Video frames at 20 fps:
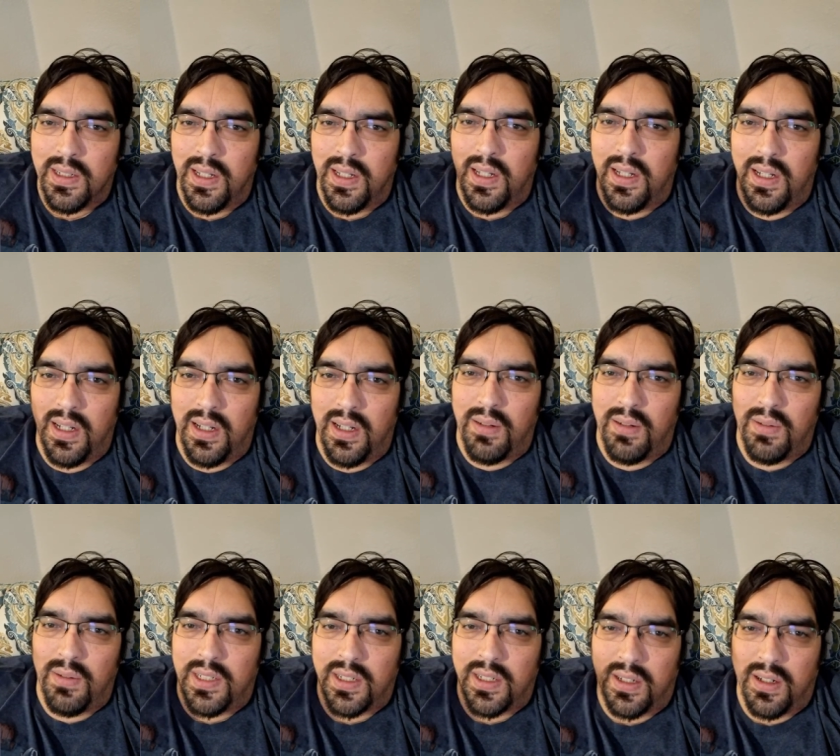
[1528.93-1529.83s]

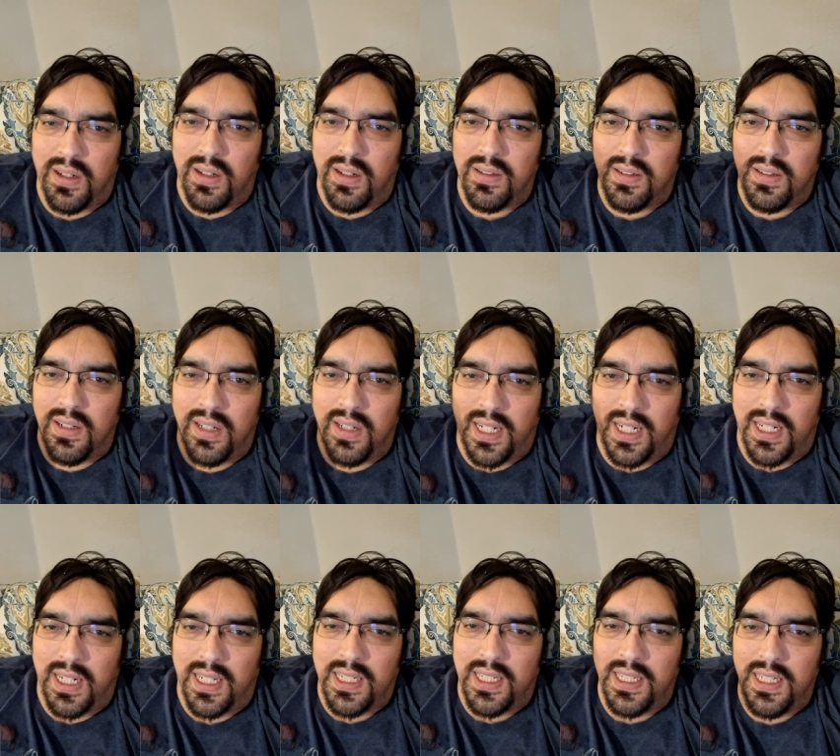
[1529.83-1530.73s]
what's it called, like
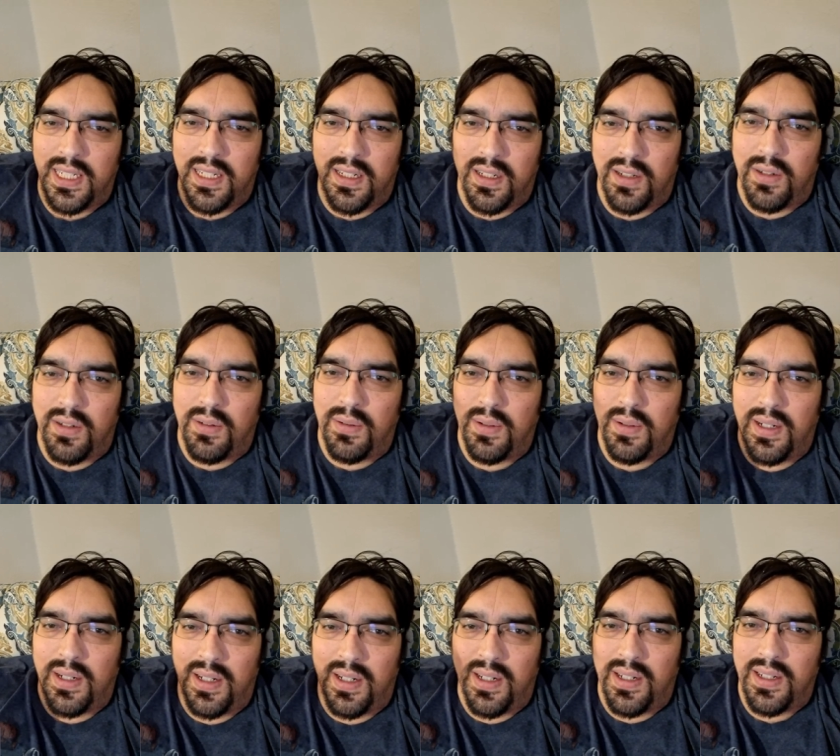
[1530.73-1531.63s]
a
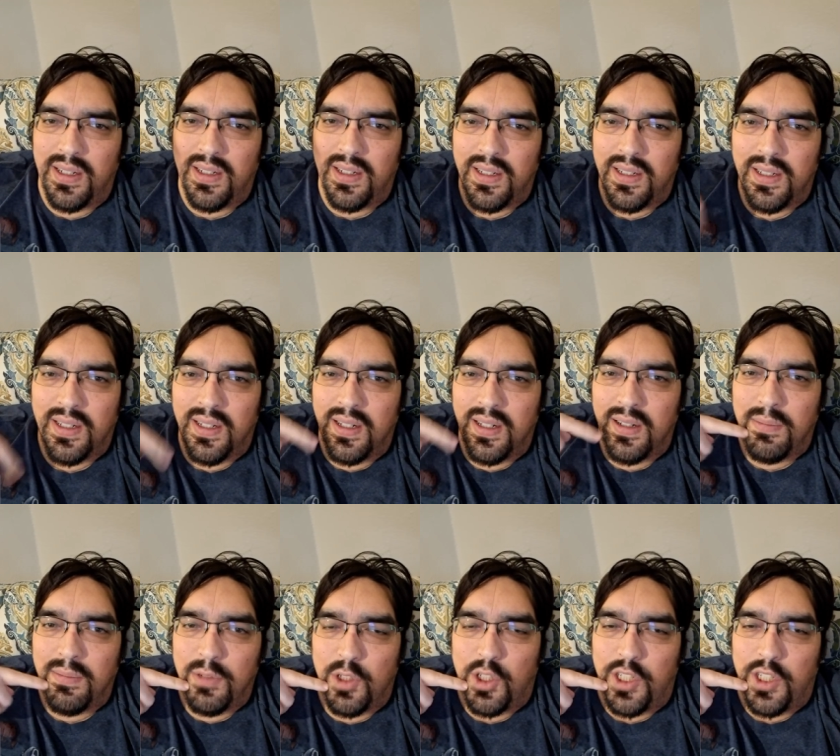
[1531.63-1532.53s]
casino
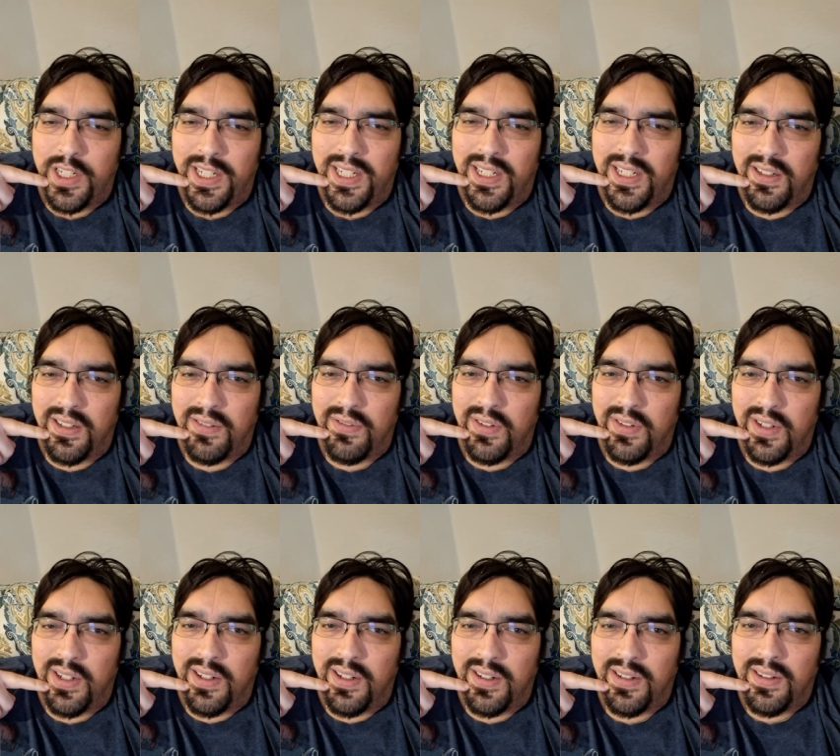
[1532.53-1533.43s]
machine
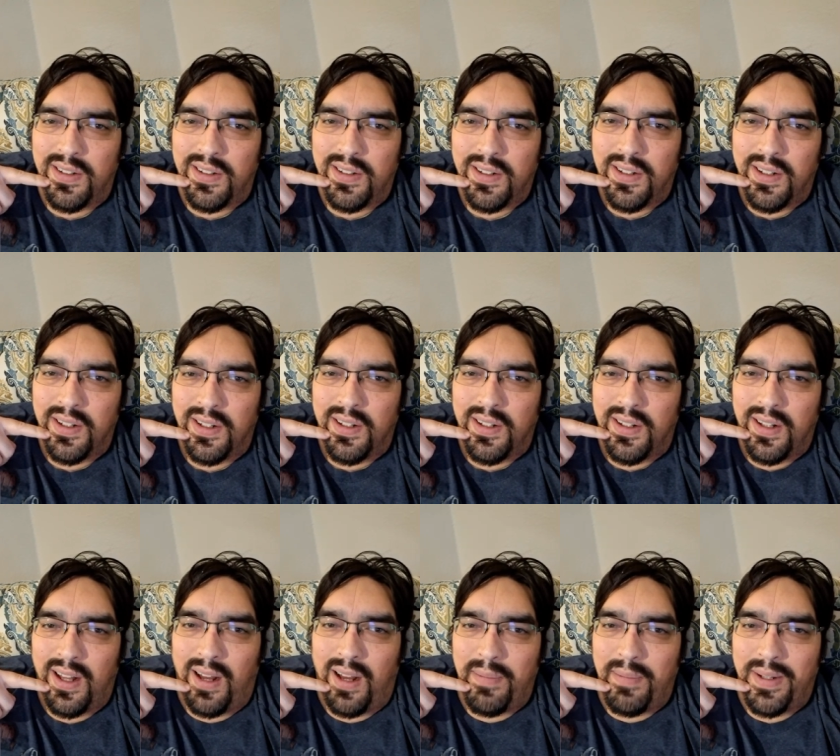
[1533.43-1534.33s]
of
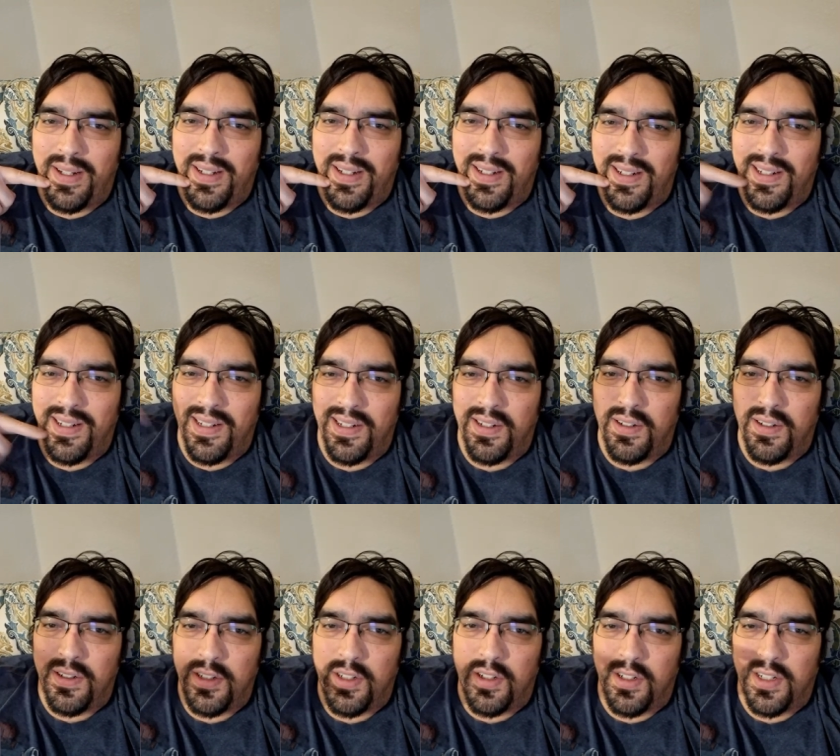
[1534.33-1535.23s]
how many
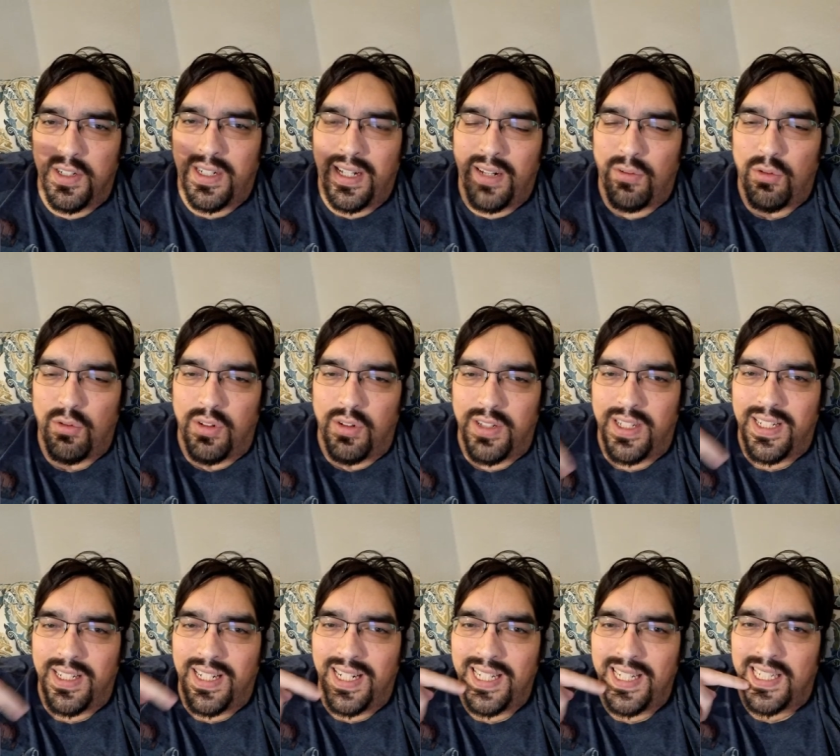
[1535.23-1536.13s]
here, you kind of
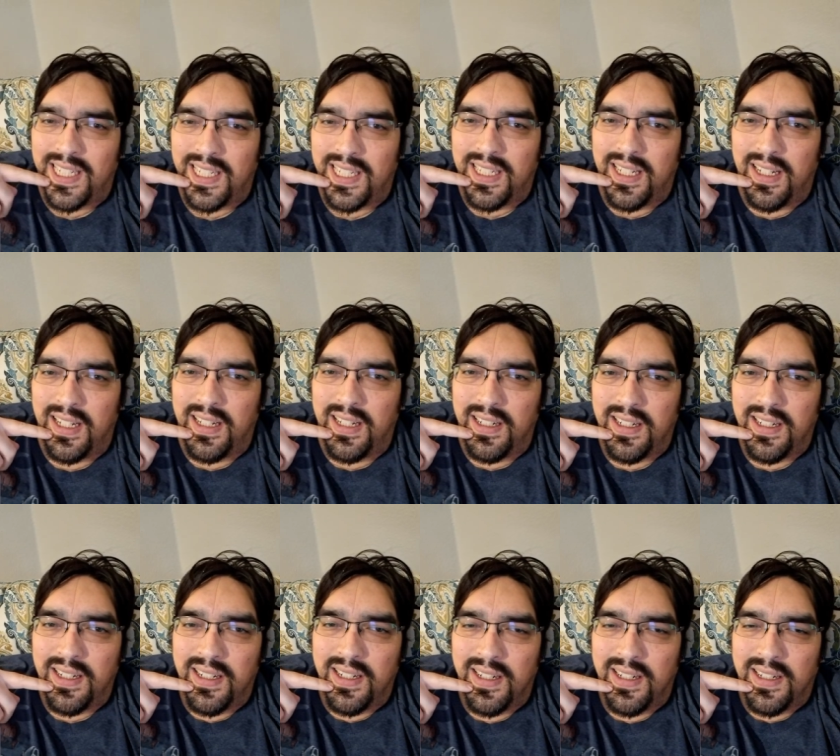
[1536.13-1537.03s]
rolling the dice on that
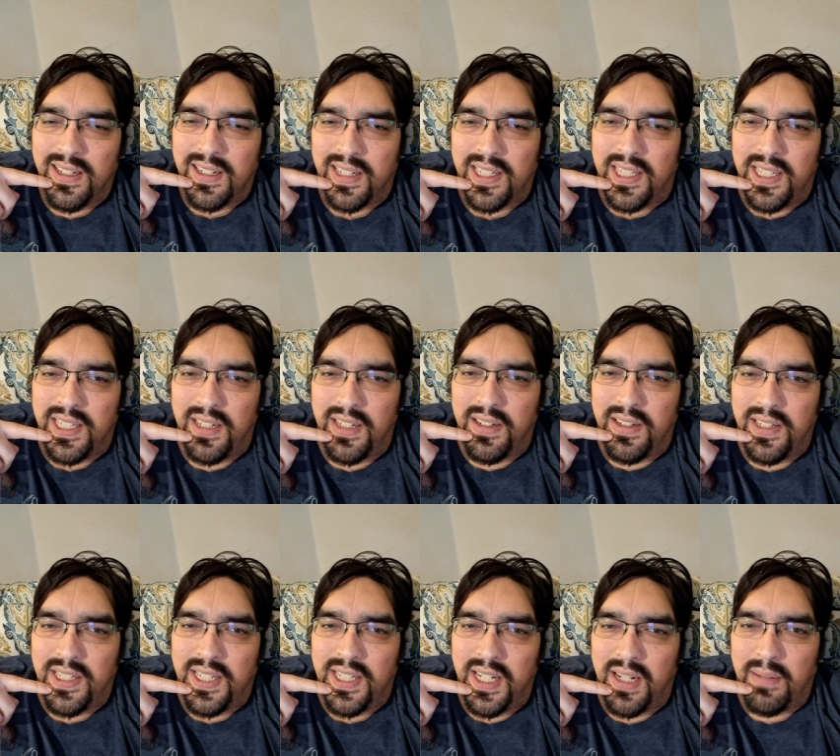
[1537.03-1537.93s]
casino
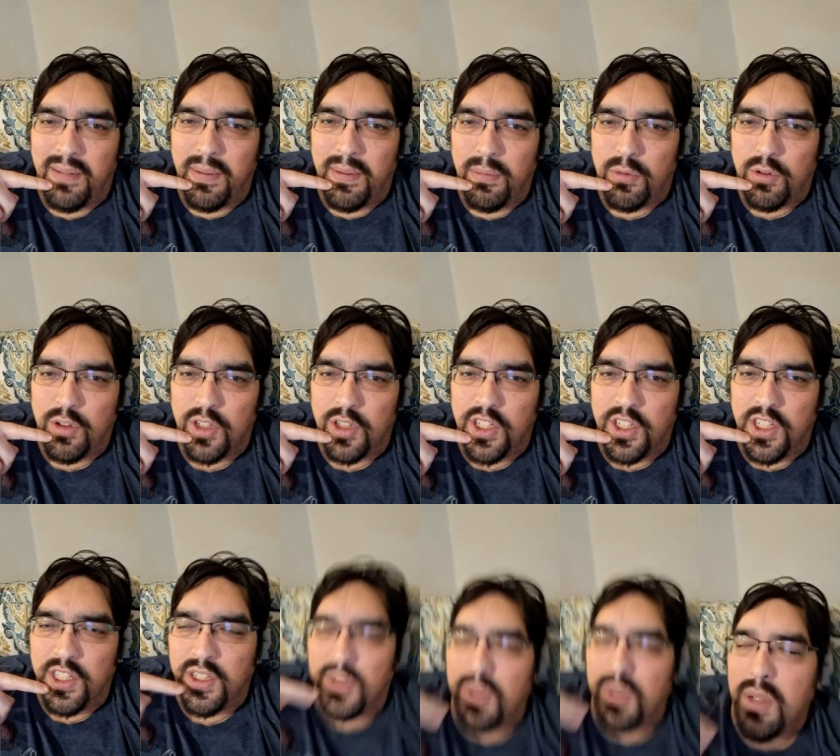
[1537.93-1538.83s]
to see how many mortals you
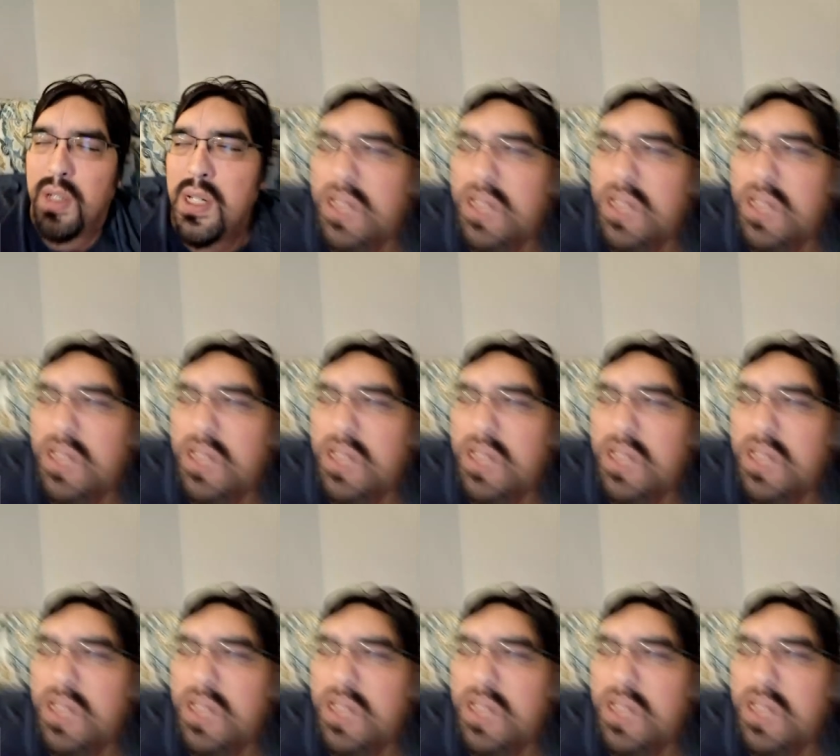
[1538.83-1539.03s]
do.